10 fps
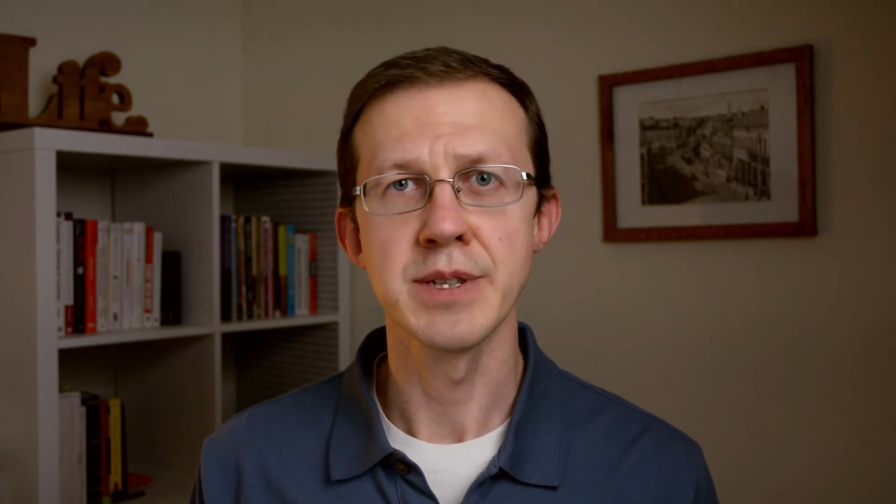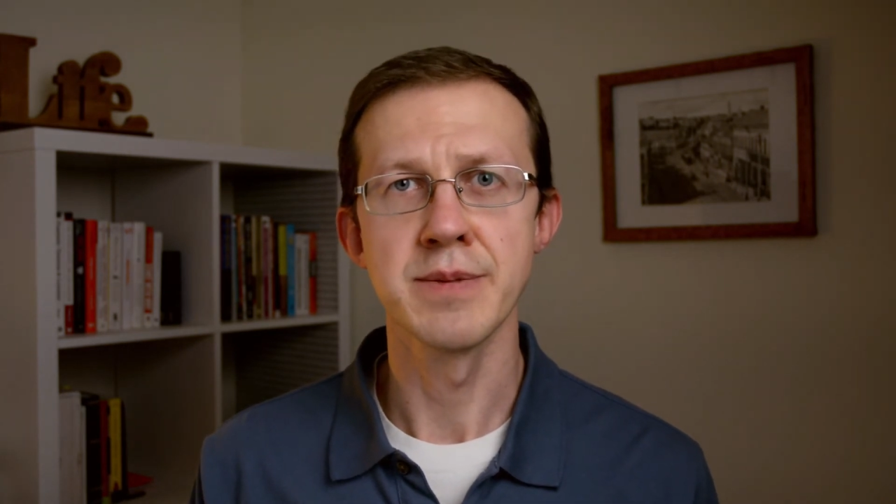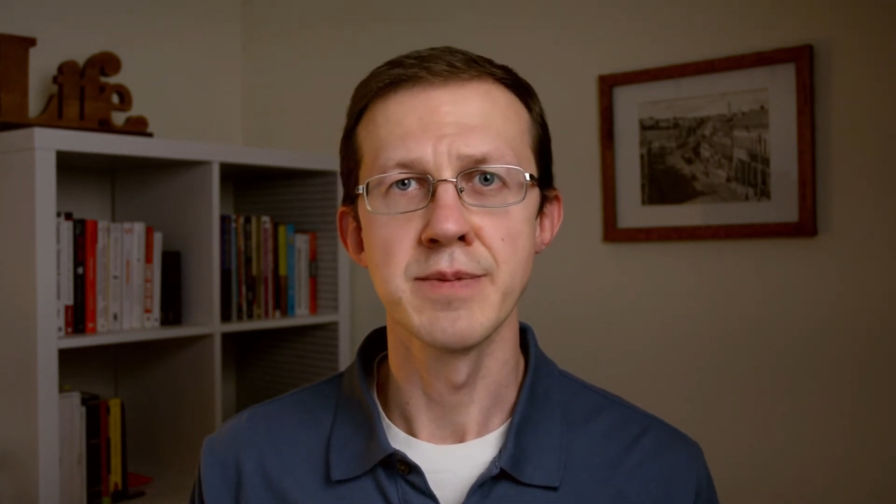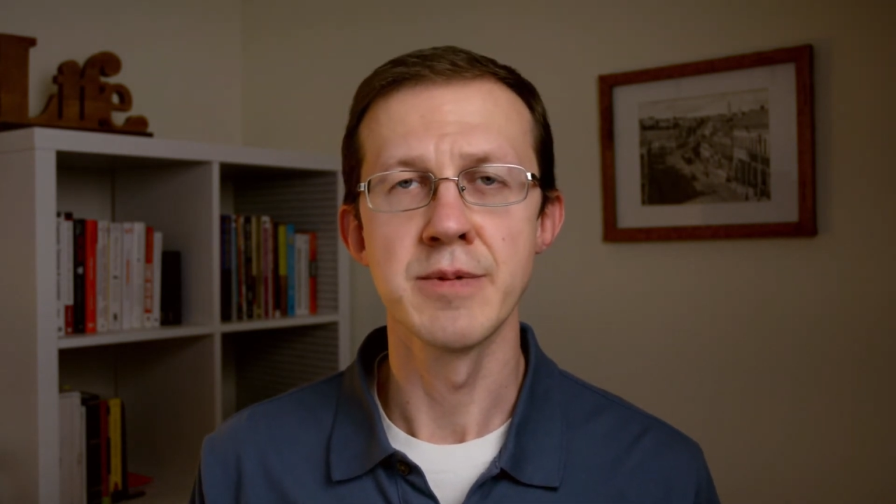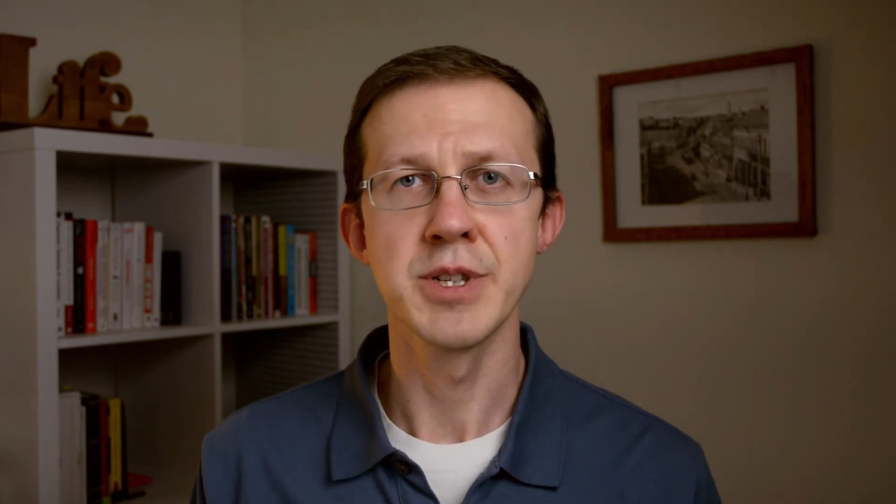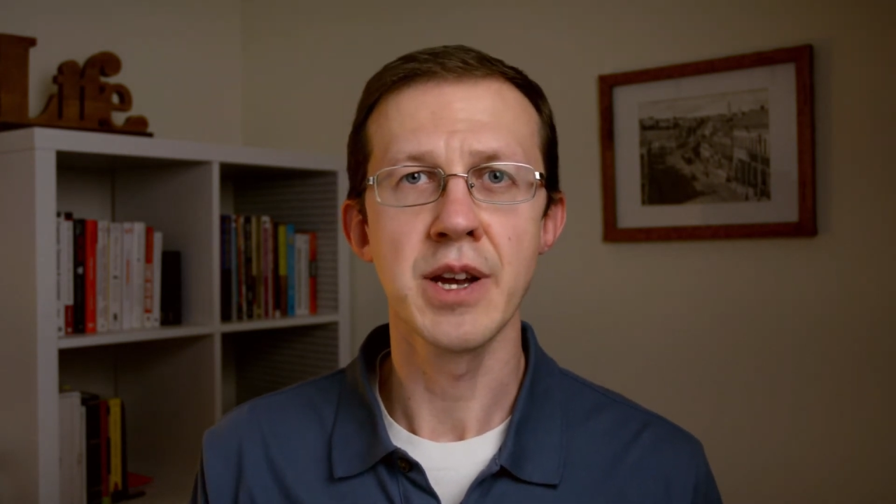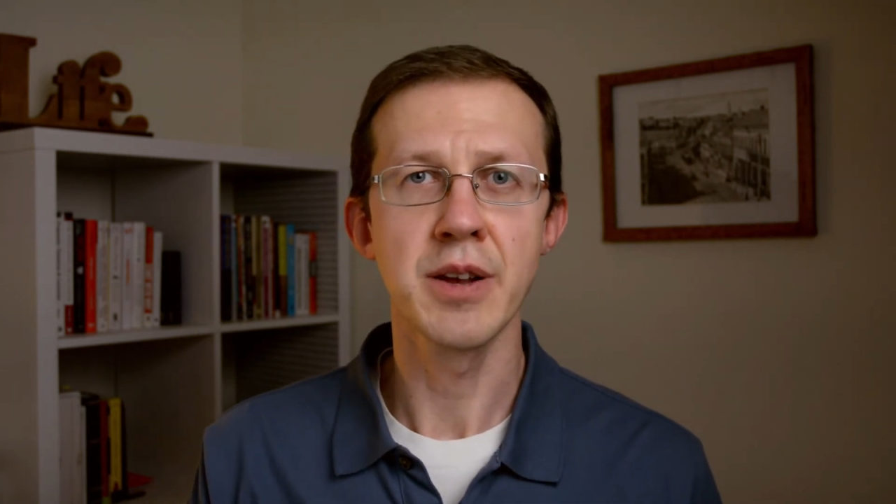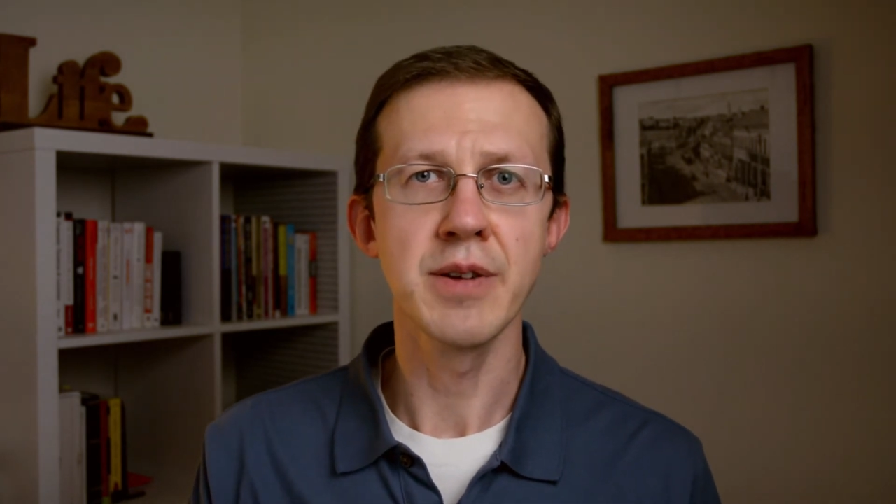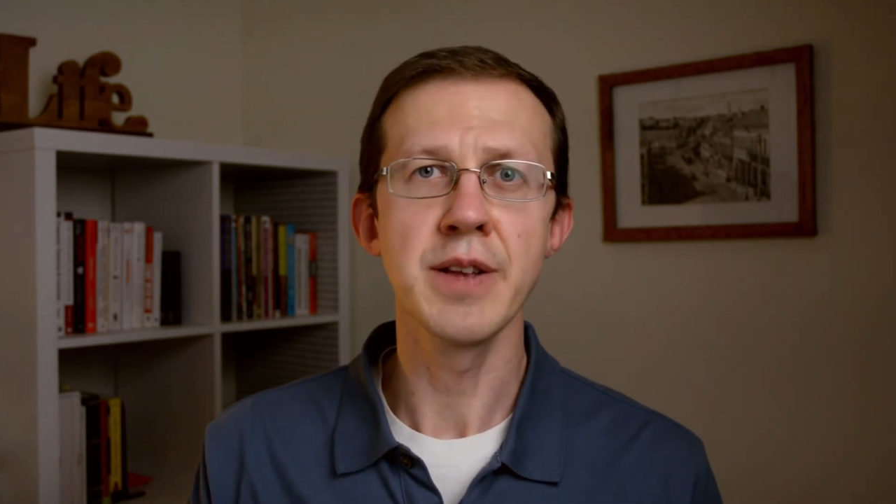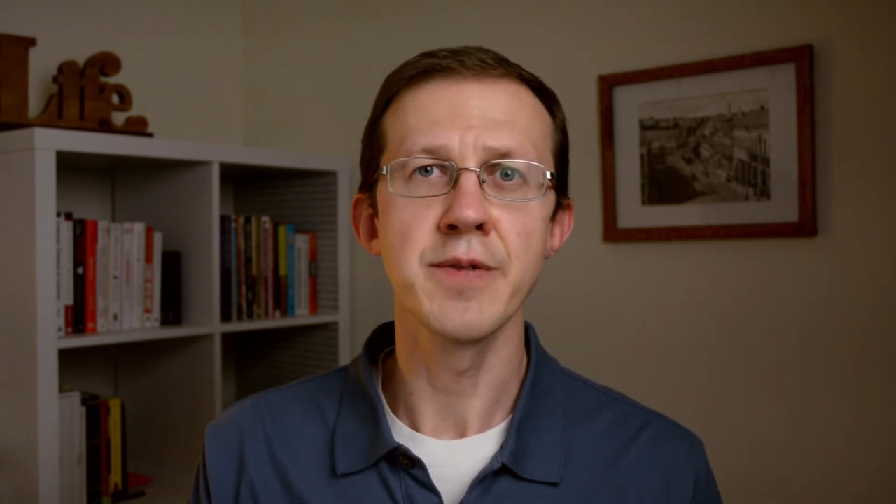which are great
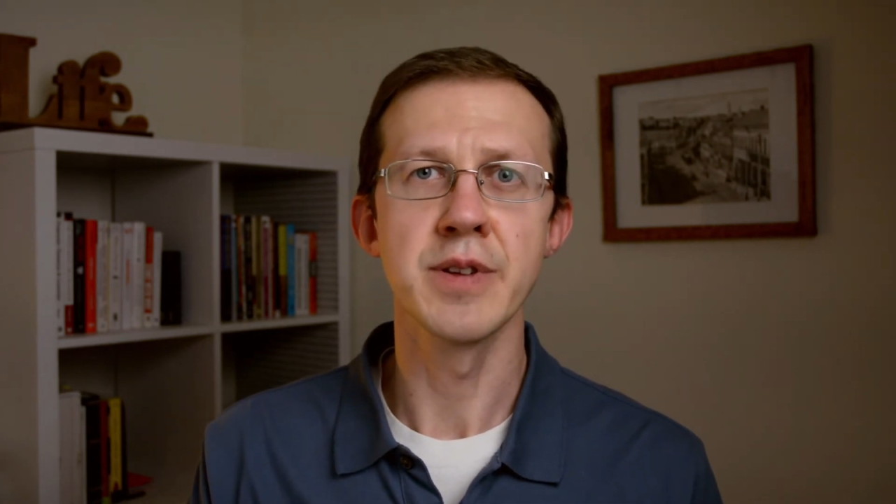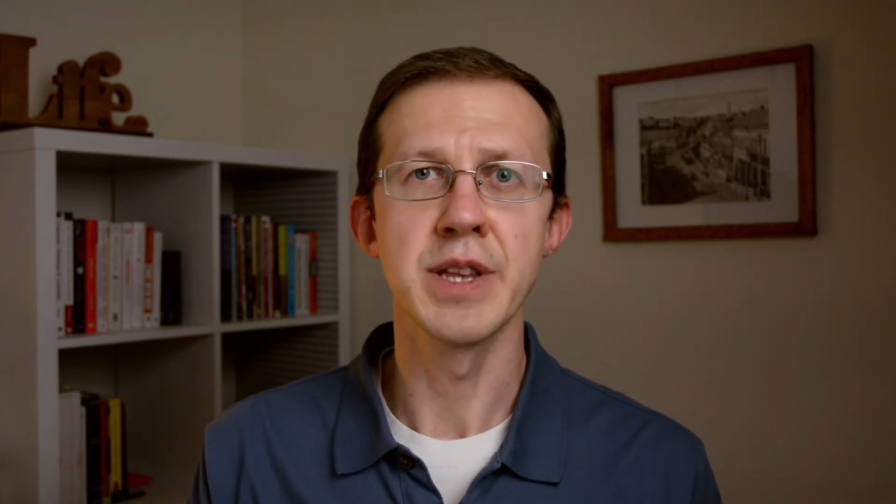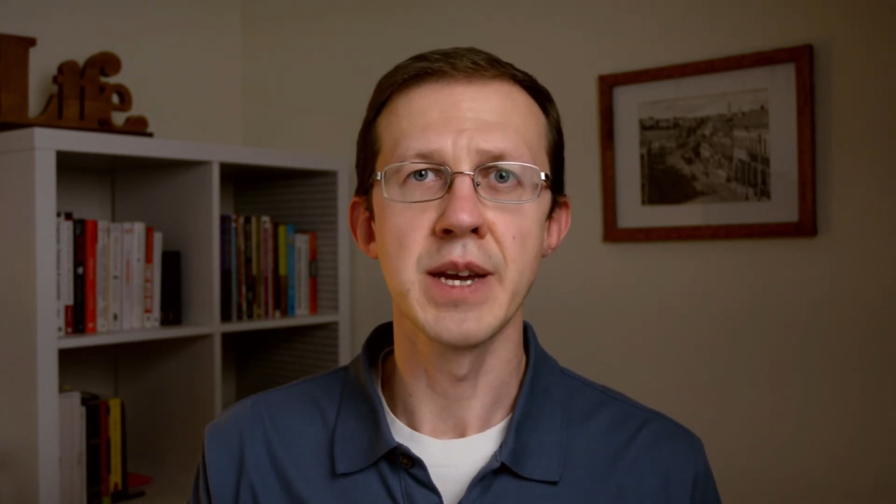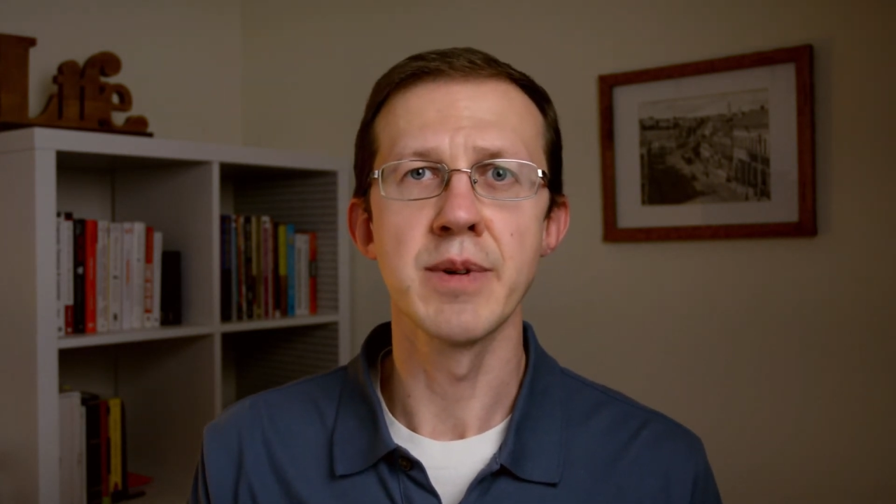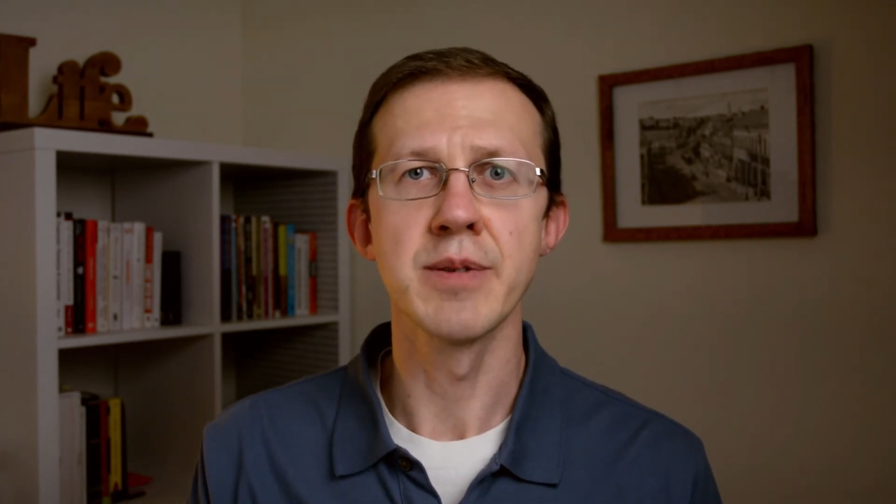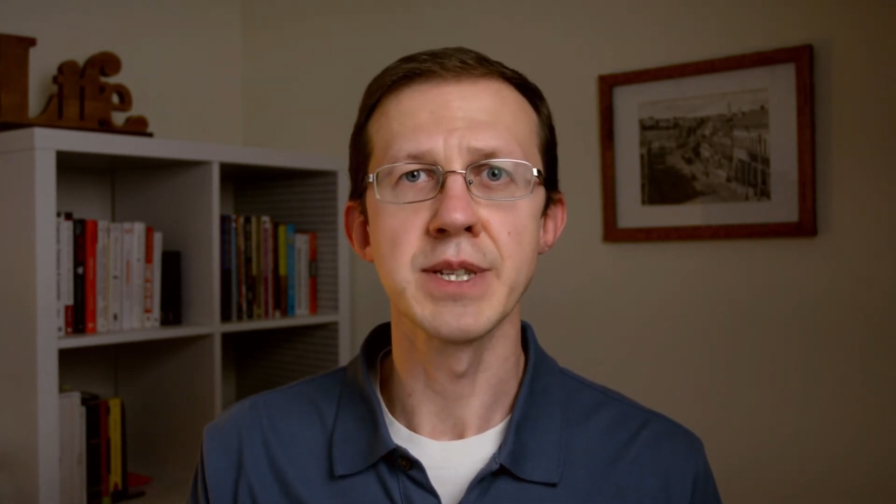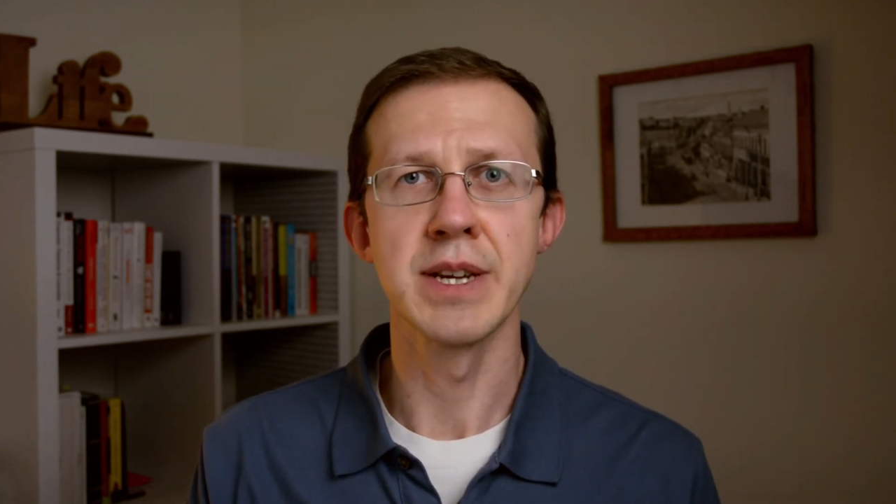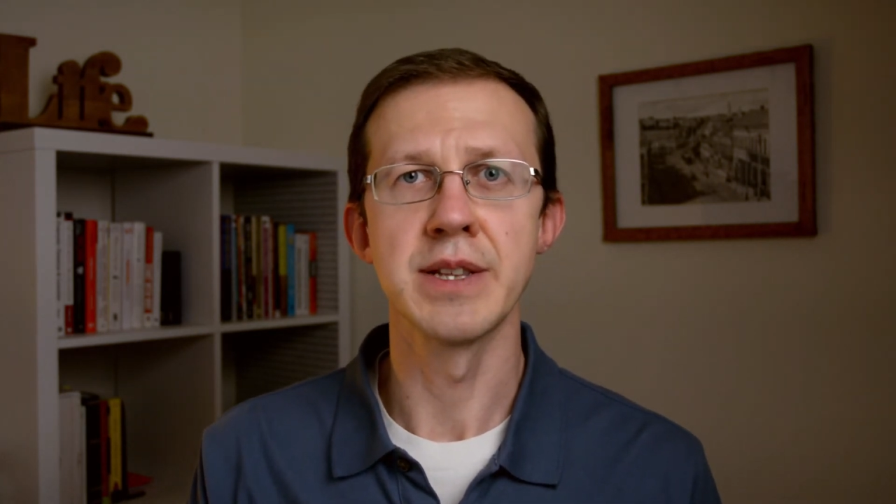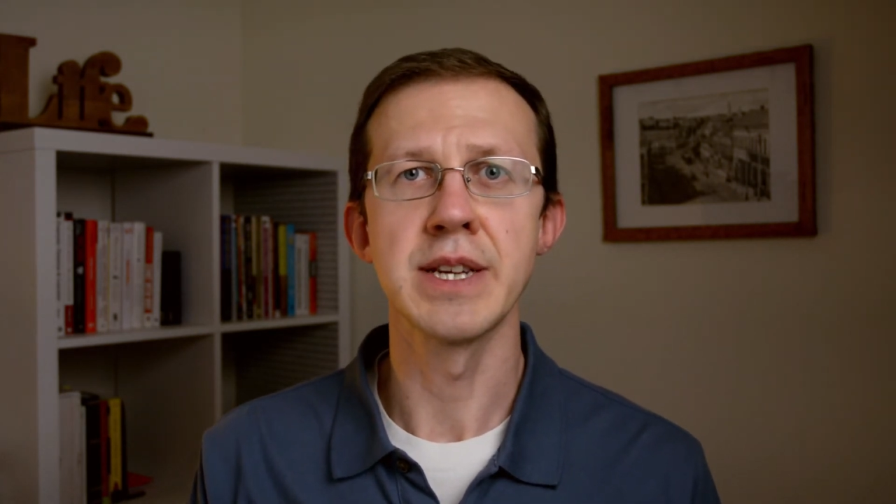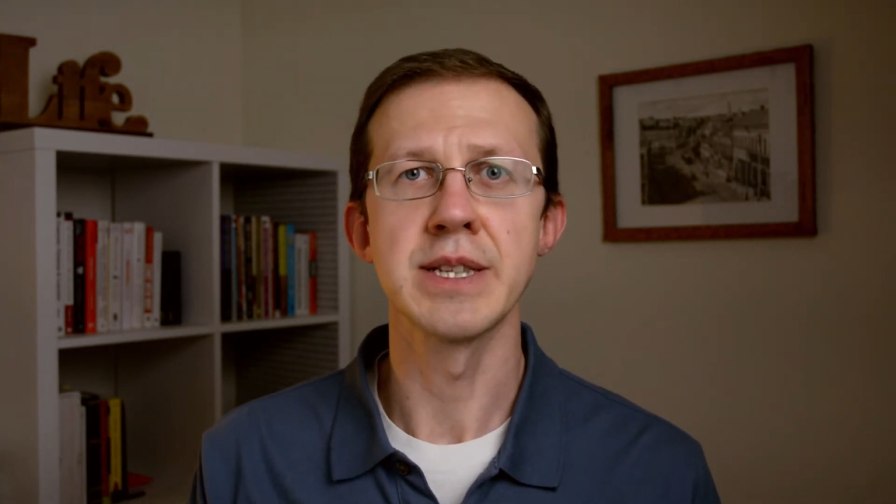for demos and
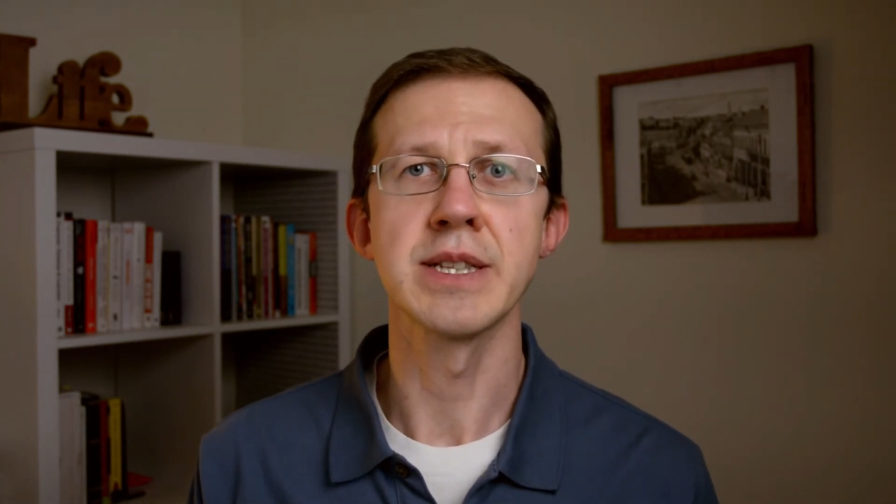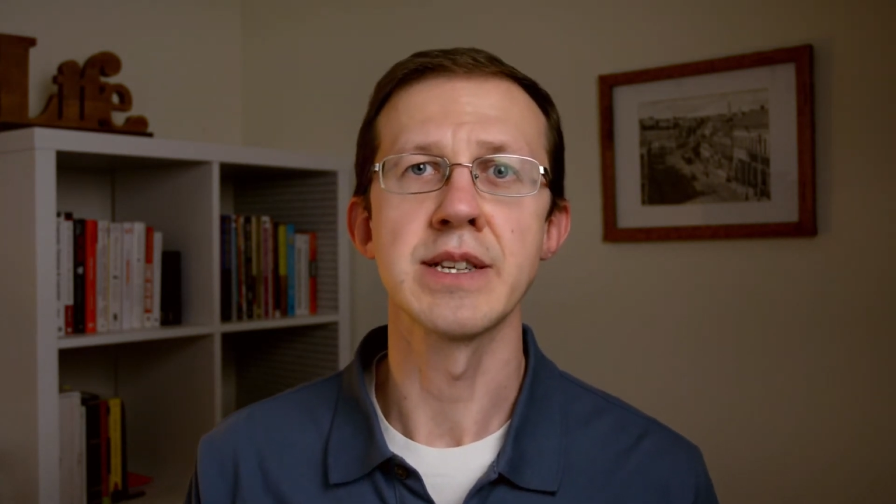testing.